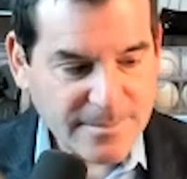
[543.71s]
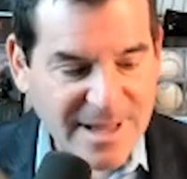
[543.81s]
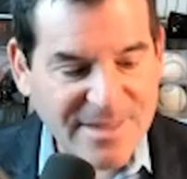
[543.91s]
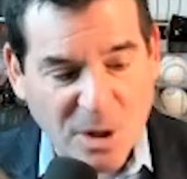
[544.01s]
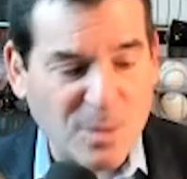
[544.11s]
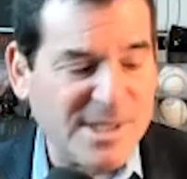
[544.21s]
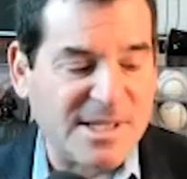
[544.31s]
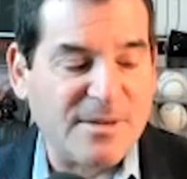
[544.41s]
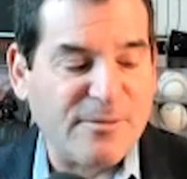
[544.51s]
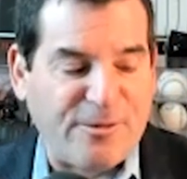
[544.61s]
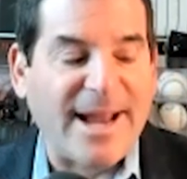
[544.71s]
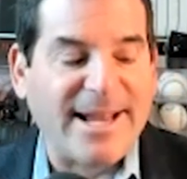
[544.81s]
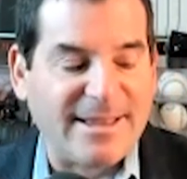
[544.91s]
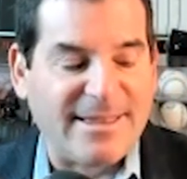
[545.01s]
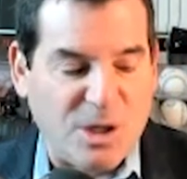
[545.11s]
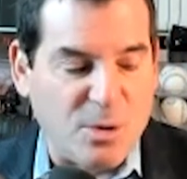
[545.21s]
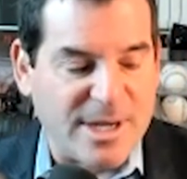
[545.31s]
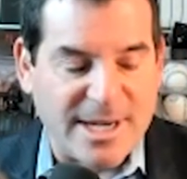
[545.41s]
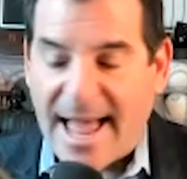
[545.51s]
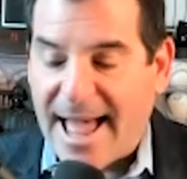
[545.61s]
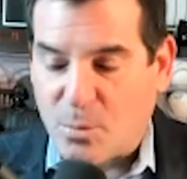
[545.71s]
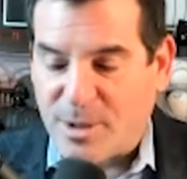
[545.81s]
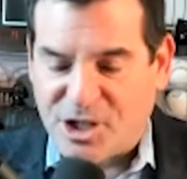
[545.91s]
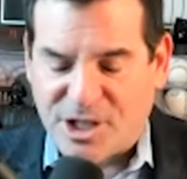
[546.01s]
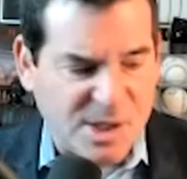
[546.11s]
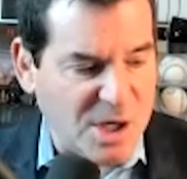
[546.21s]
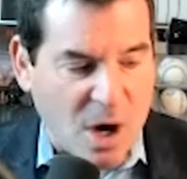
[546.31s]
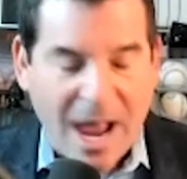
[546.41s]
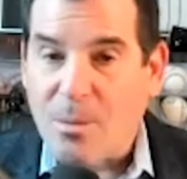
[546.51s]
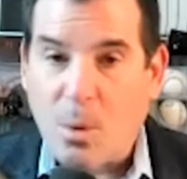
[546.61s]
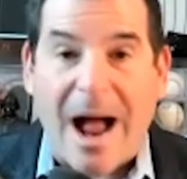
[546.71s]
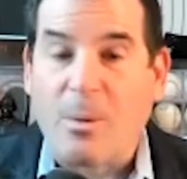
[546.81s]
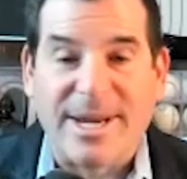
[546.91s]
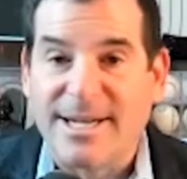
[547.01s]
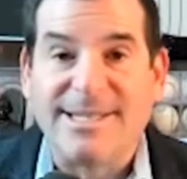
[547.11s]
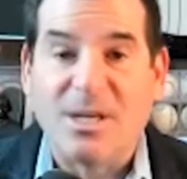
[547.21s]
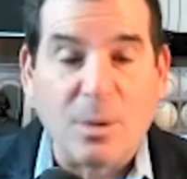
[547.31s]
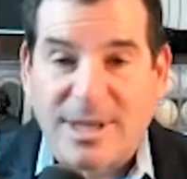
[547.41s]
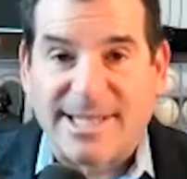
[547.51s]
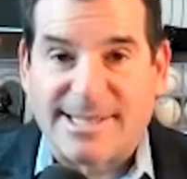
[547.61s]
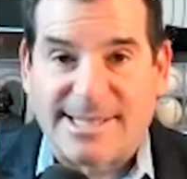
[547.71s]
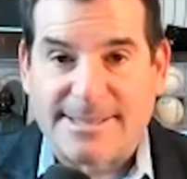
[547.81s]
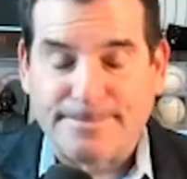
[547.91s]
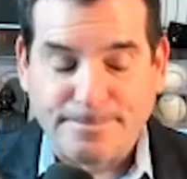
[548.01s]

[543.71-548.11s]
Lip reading: there was a fight that the union had, which is, how are we going to deal with this?